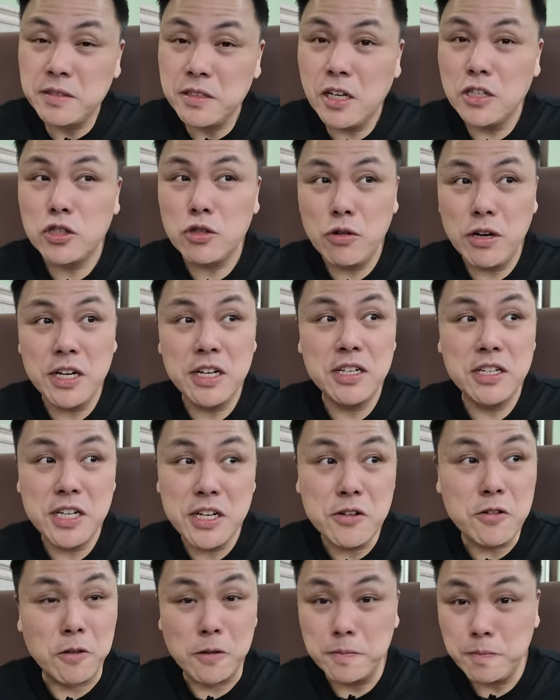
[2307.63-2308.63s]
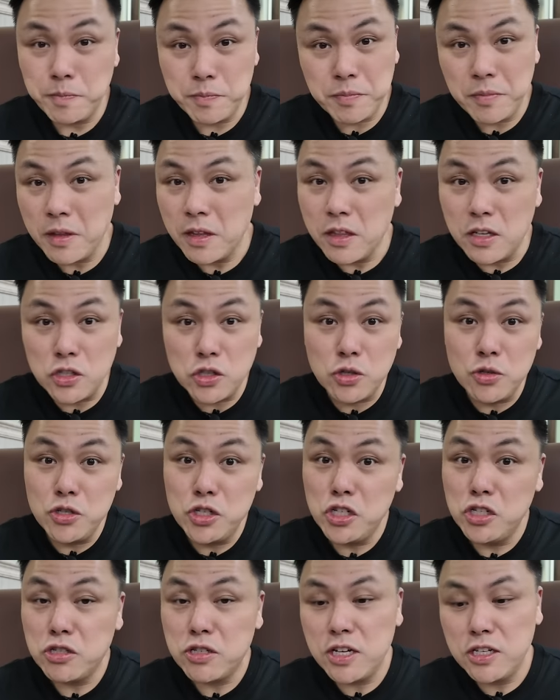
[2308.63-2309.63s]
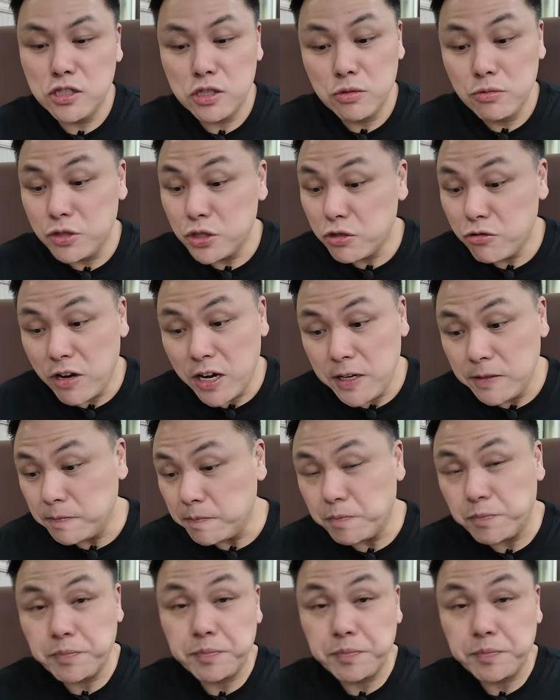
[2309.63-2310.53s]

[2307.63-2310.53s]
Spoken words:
it's quite a deal. The sushi station was great.